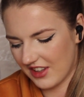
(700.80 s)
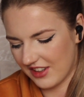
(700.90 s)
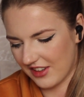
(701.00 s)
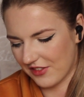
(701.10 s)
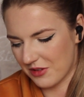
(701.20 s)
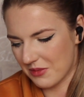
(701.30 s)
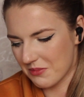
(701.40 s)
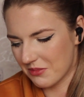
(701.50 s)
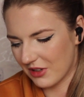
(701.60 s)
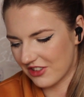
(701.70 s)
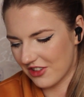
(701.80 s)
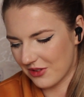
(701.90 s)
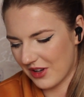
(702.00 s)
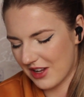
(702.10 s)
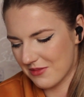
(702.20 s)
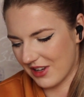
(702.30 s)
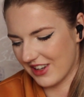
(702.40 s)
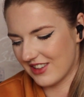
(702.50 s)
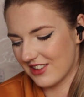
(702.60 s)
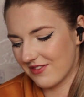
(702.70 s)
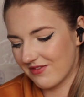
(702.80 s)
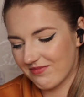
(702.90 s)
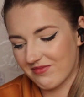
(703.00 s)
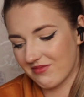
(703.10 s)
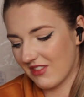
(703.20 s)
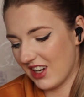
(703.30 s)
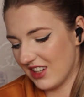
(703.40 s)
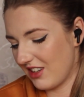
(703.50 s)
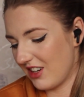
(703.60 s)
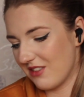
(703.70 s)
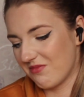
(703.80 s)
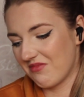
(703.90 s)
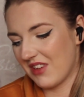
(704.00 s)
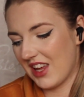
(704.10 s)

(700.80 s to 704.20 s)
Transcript: he's obviously been brushed as well, but I don't know.